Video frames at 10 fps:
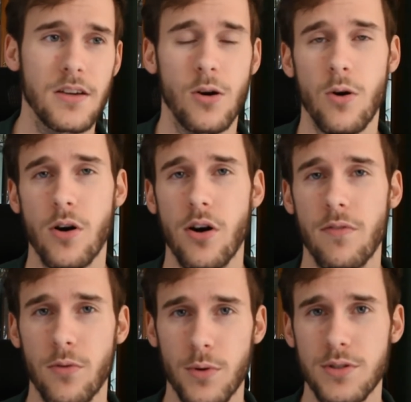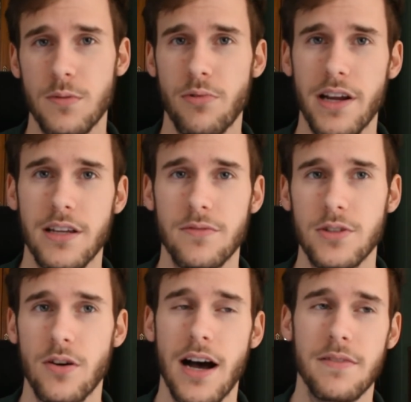or over winter break if you
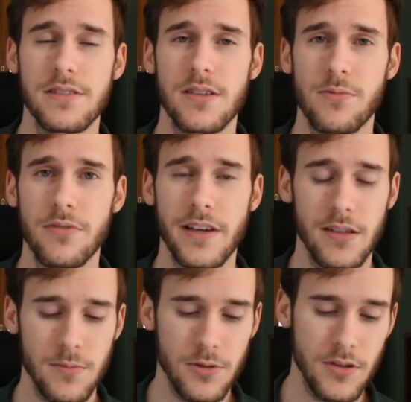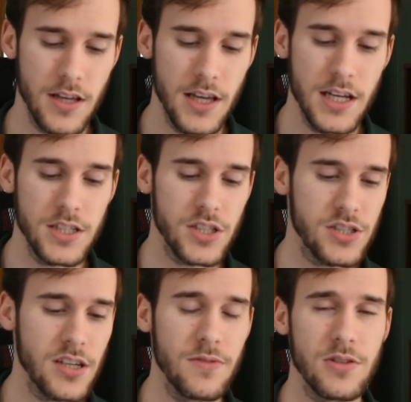don't have a summer available.
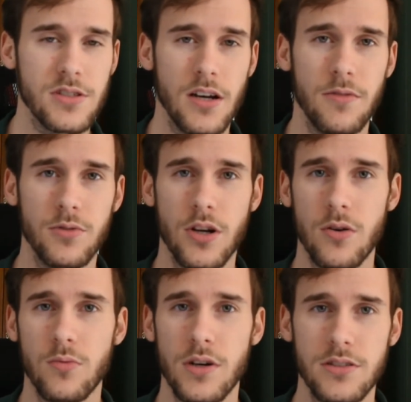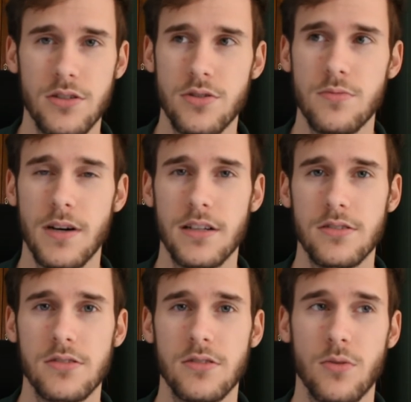Just give yourself 1 to 2
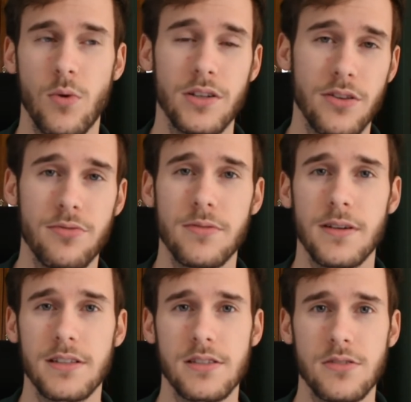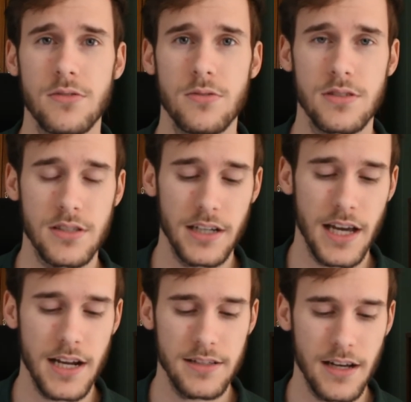months or 1 to 3 months to study
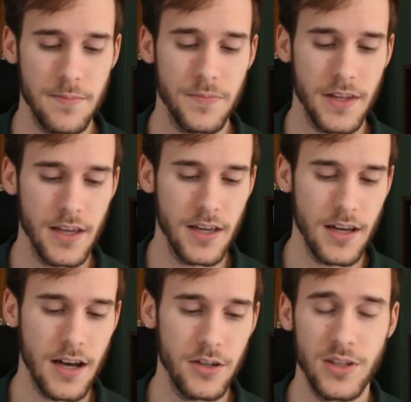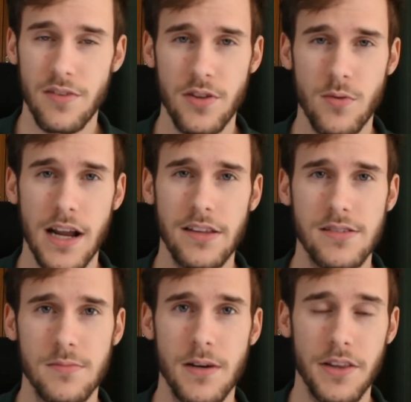ahead of time. You definitely want at
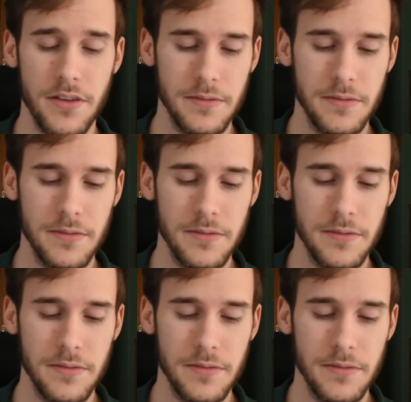least a month.